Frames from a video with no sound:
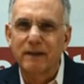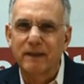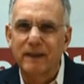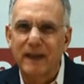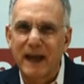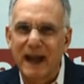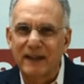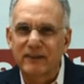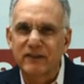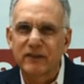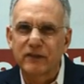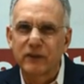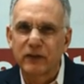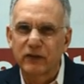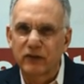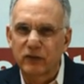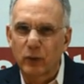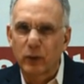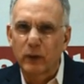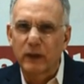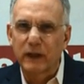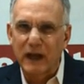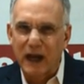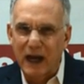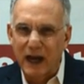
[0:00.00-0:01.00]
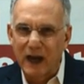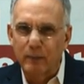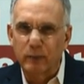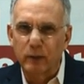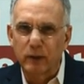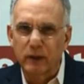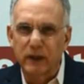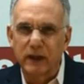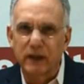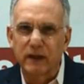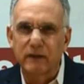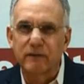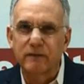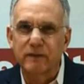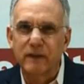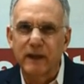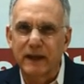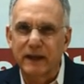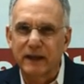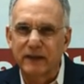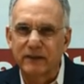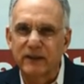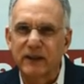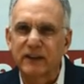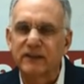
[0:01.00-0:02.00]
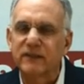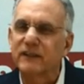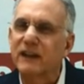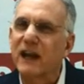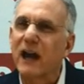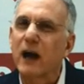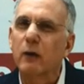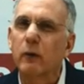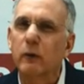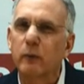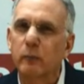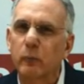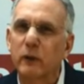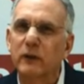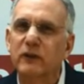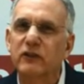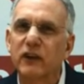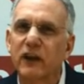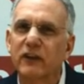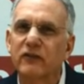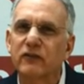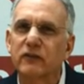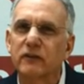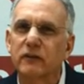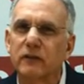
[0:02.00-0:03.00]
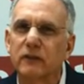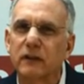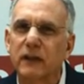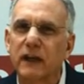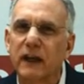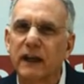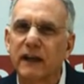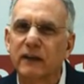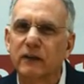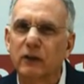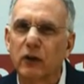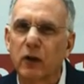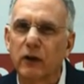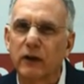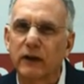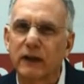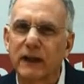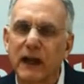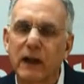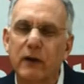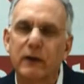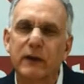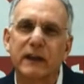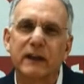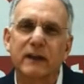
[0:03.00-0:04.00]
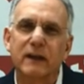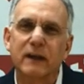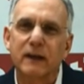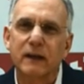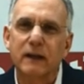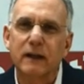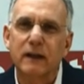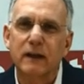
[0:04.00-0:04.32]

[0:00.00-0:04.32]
That's the story I believe that exists now in Winchester and Clark County.